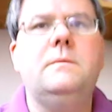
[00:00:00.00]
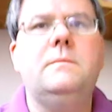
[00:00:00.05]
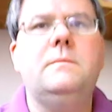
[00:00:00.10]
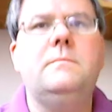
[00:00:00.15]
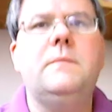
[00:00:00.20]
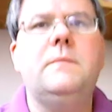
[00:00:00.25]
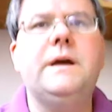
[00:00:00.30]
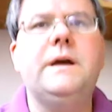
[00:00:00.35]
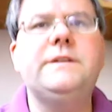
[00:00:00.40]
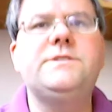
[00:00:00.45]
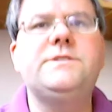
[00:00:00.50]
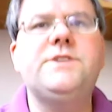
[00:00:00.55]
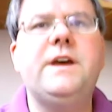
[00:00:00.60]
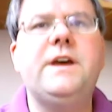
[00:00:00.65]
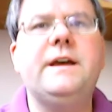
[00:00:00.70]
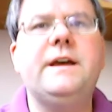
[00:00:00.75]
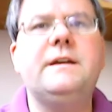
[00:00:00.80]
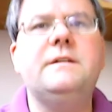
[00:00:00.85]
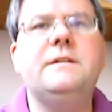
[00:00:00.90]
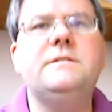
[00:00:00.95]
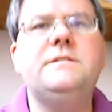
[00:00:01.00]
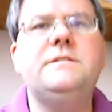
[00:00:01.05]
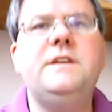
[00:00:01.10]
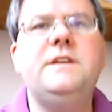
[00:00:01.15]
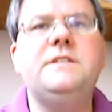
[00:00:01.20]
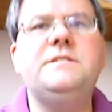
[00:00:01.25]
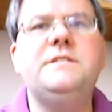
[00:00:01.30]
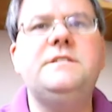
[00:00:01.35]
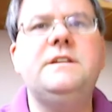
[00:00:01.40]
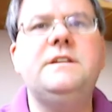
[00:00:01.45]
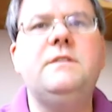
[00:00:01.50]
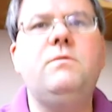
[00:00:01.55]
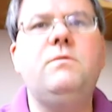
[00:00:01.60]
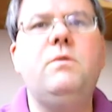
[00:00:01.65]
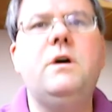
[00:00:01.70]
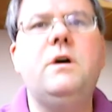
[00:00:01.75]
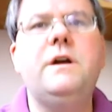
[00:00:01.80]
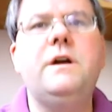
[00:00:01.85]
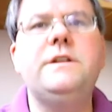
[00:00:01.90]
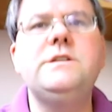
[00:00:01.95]
Mic check, testing
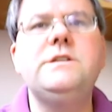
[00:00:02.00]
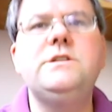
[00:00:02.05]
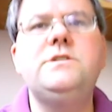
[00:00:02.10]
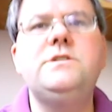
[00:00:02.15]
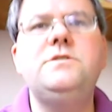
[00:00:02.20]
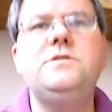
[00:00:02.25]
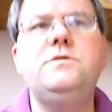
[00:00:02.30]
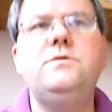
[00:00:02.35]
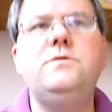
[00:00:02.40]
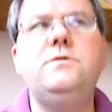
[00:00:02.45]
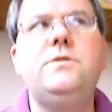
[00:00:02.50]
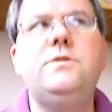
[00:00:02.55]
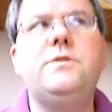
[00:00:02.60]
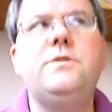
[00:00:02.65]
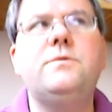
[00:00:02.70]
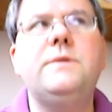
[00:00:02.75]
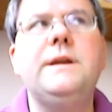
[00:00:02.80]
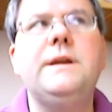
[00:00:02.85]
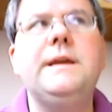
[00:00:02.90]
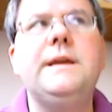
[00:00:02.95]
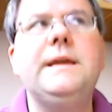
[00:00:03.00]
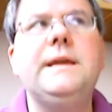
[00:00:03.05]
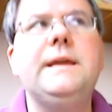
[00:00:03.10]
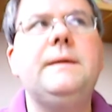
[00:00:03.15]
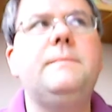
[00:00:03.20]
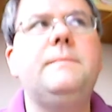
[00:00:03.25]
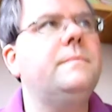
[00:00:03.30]
1, 2, 3.